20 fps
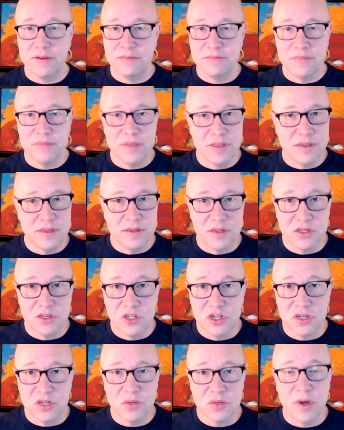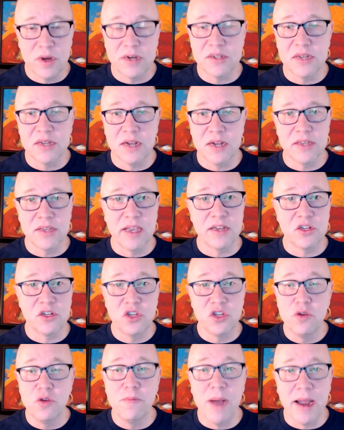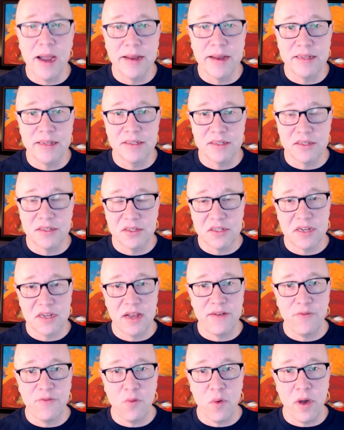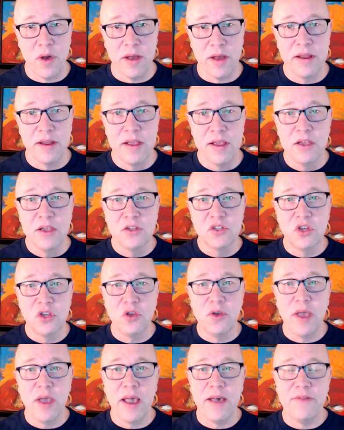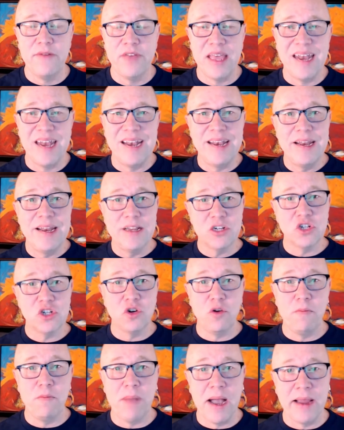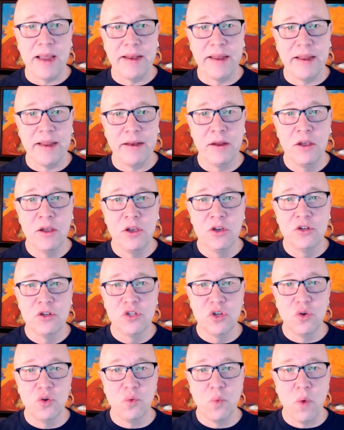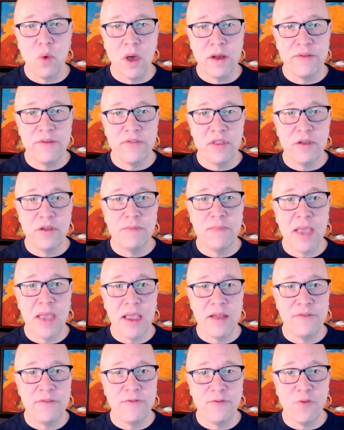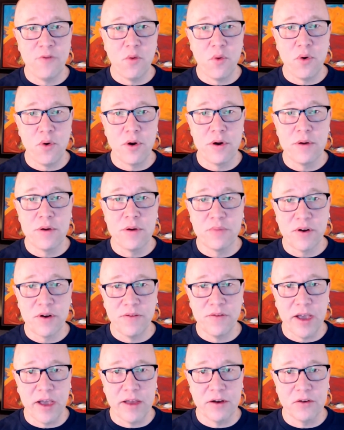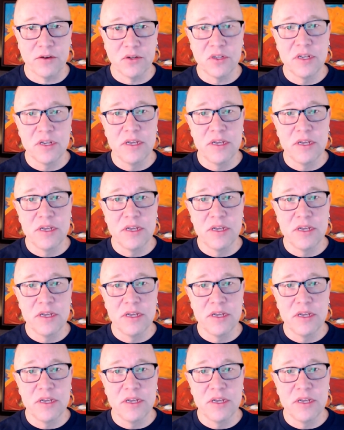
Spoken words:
it's just what it sounds like, two bindings instead of one. So you have an initial binding to one of the main four providers,